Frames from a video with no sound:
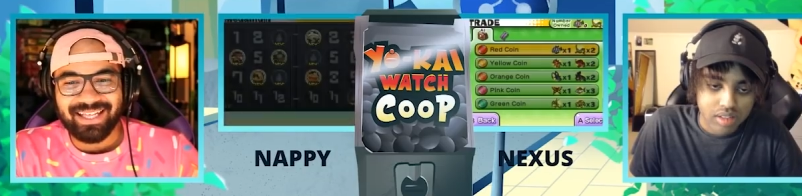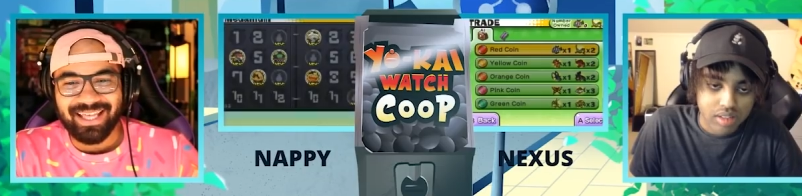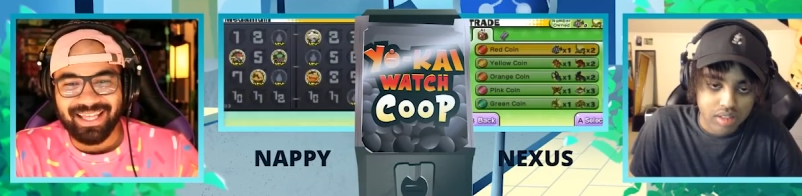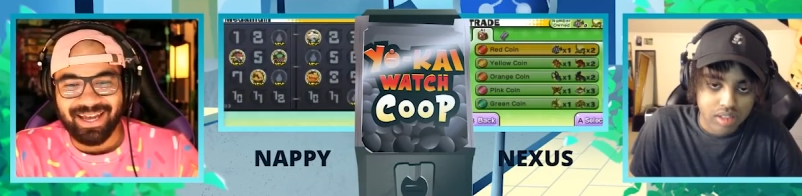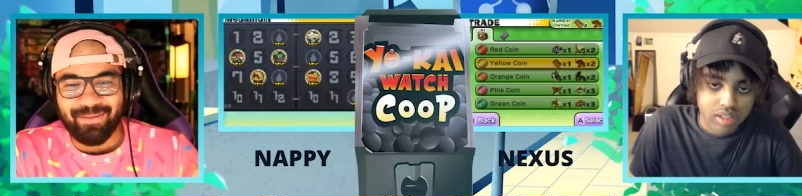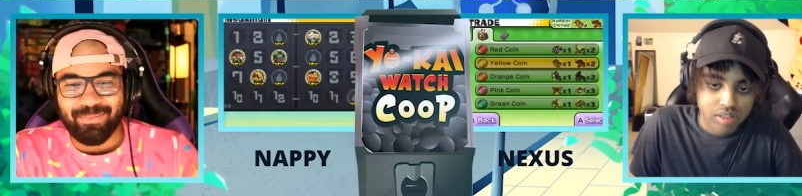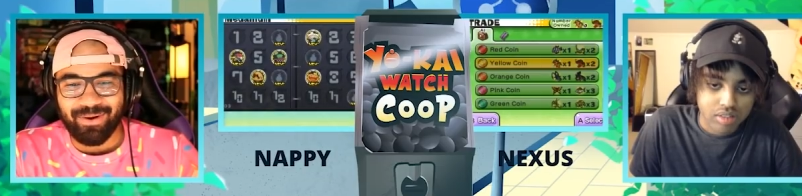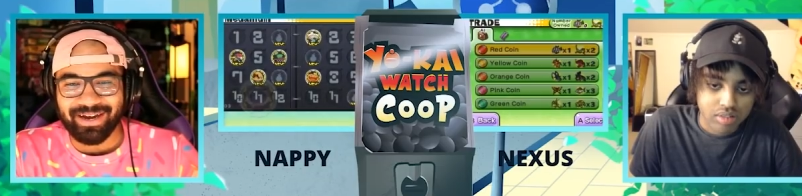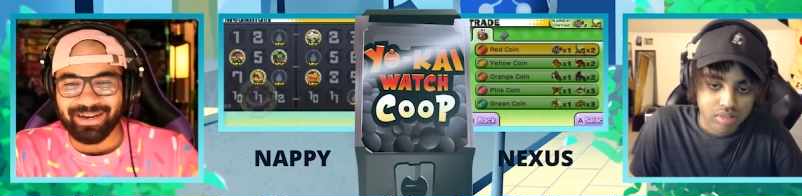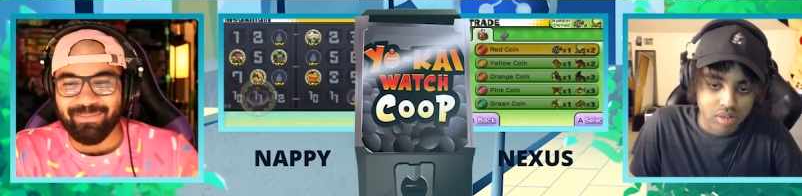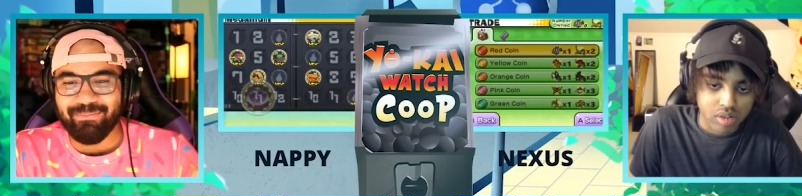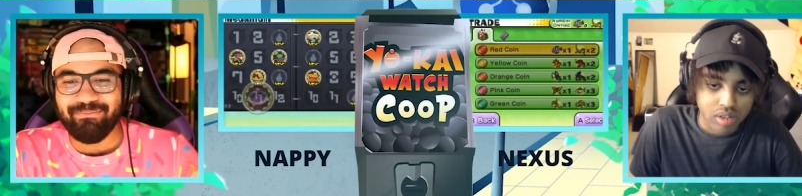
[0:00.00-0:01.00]
Speaker 1: That boy got
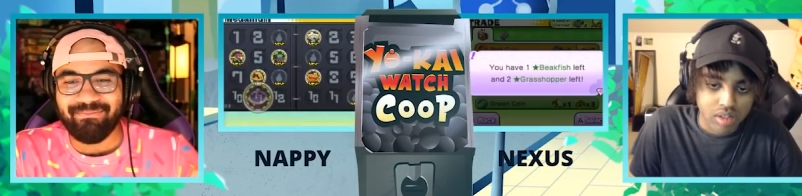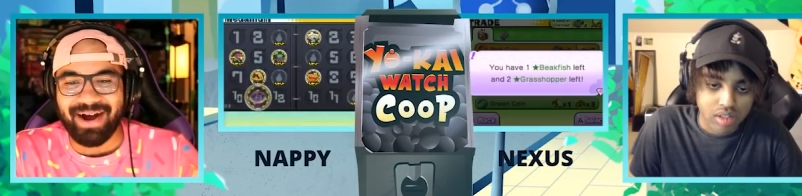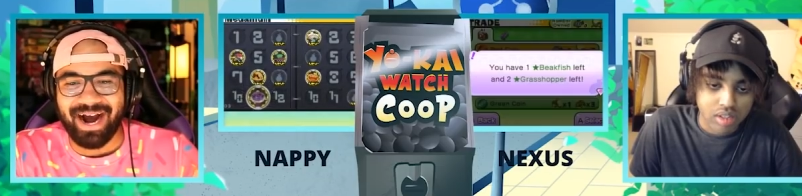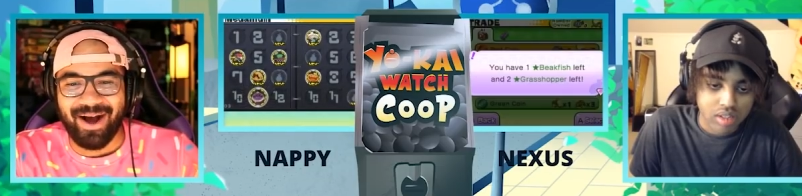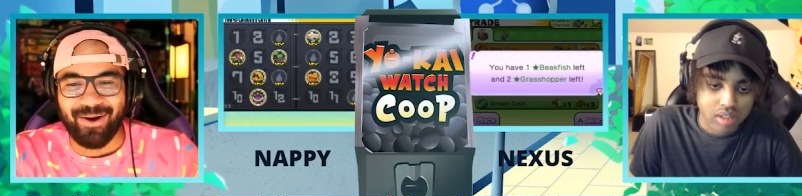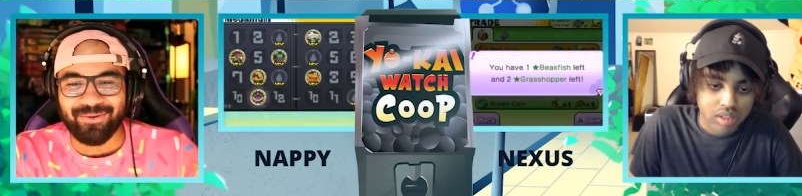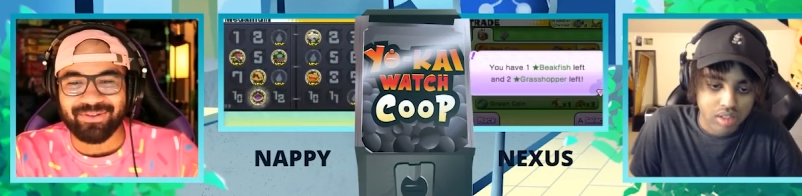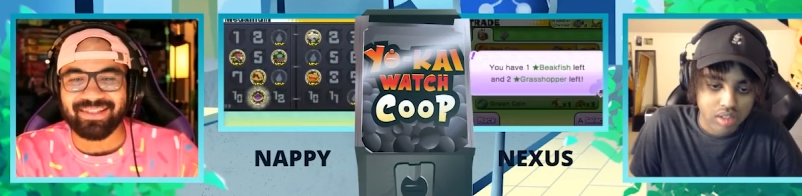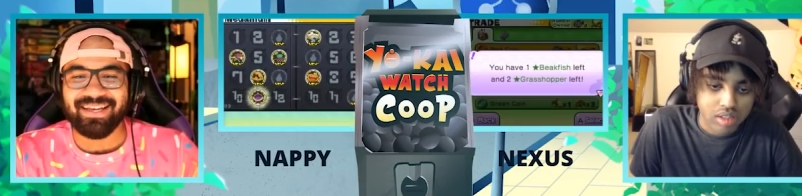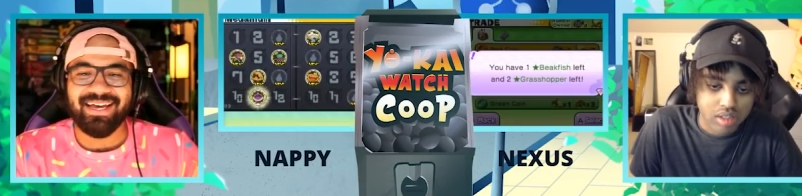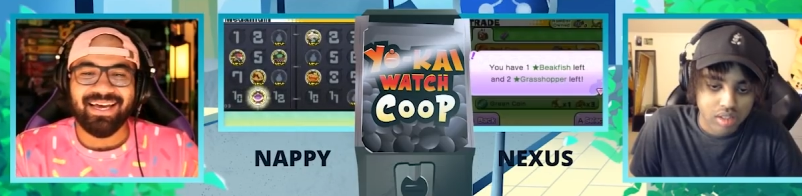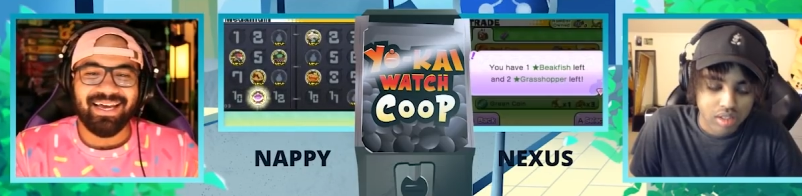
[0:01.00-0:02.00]
a so mouth.
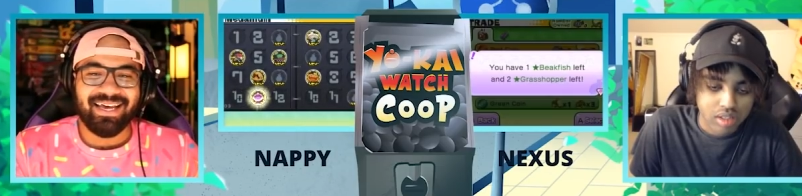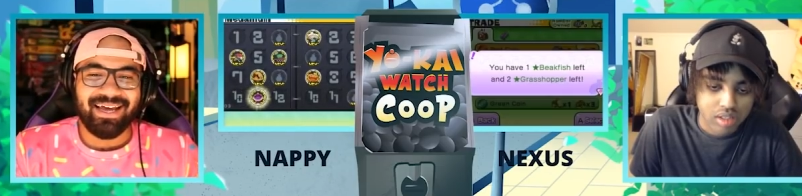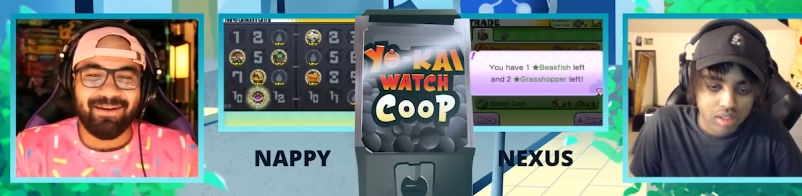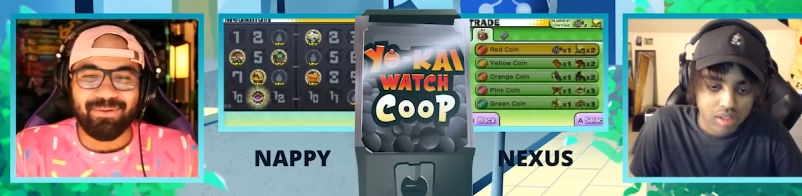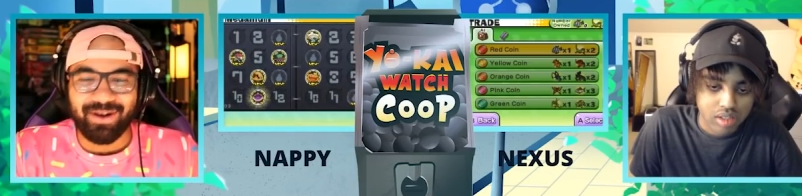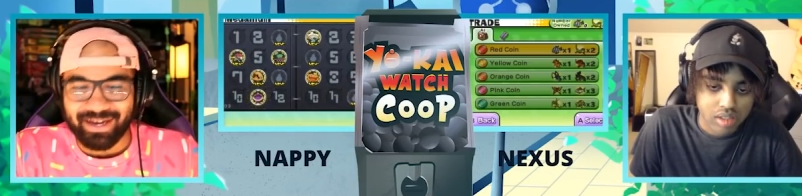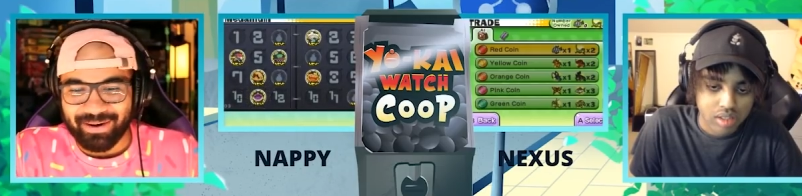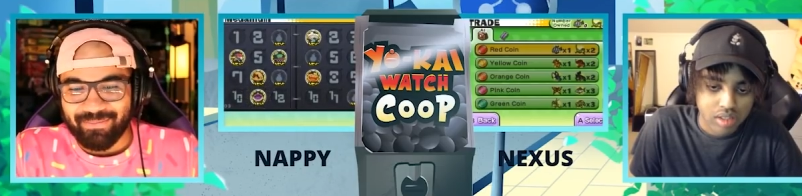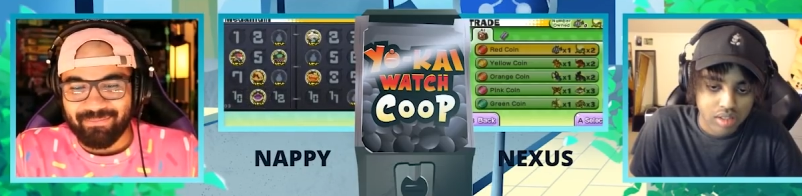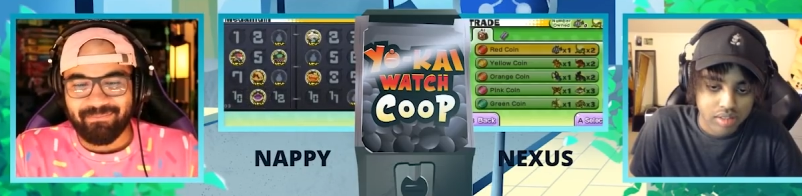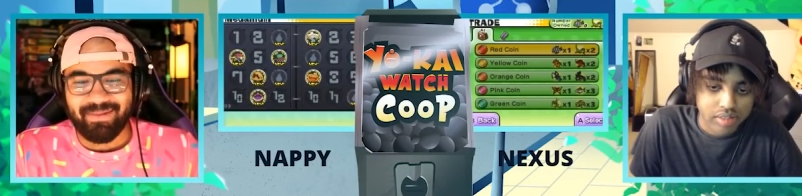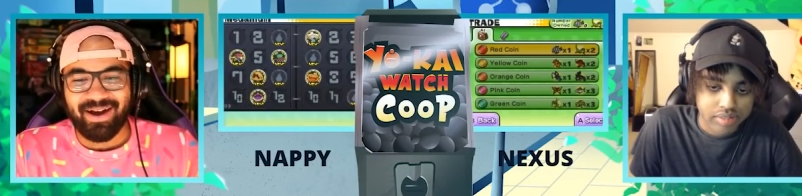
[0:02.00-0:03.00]
That boy got a
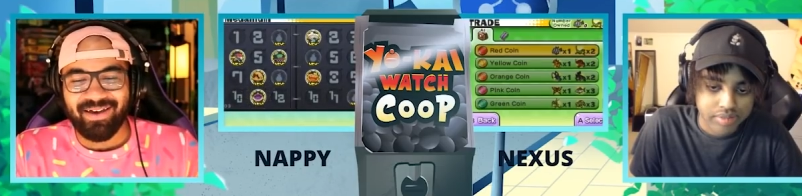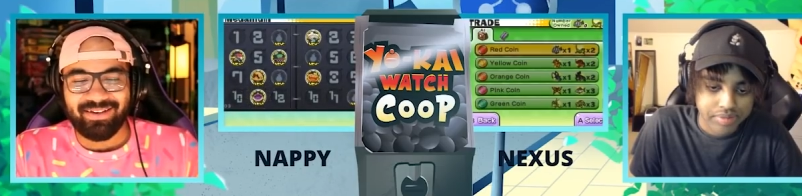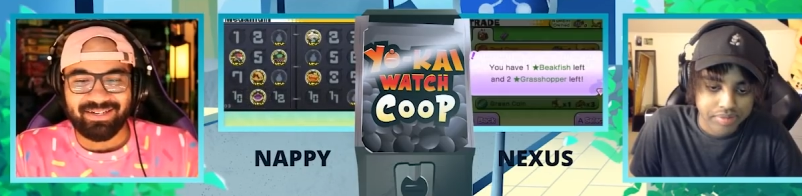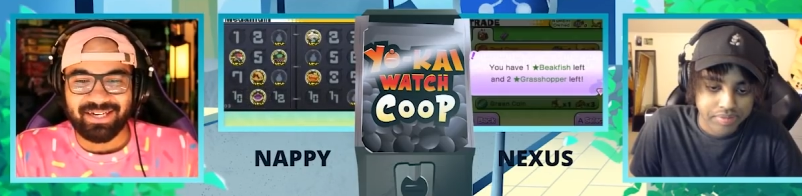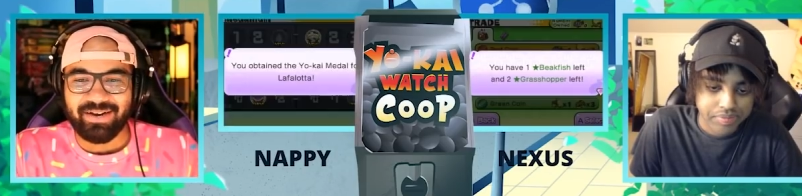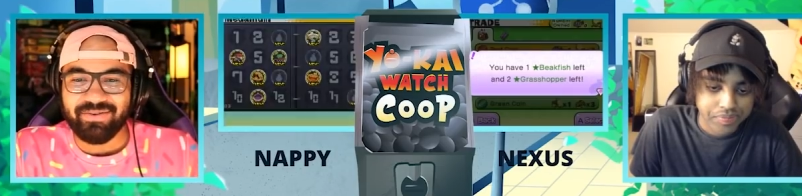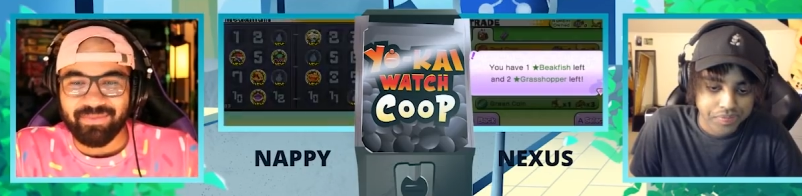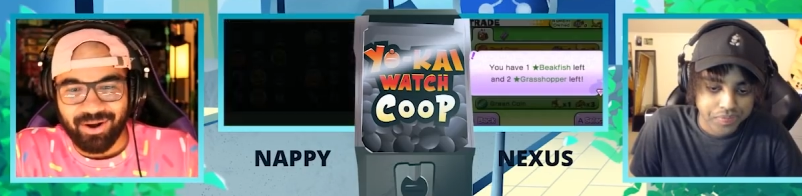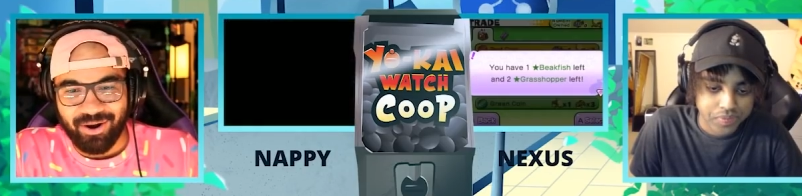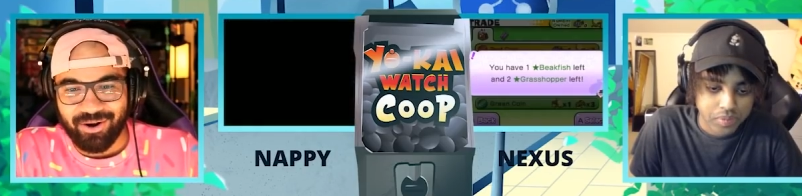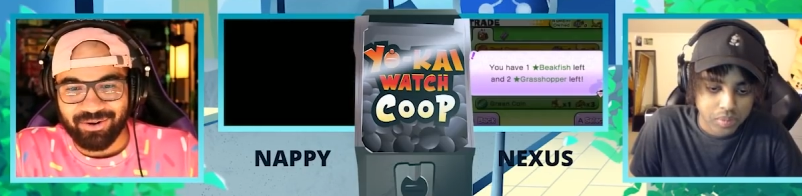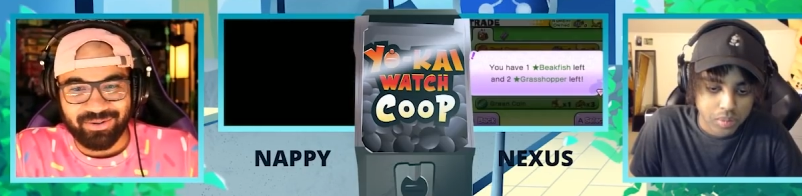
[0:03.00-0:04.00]
mouth. I should have named him
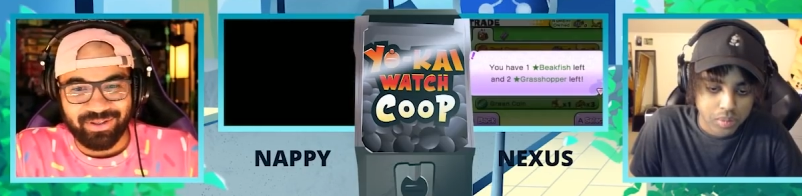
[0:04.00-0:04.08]
Arnold.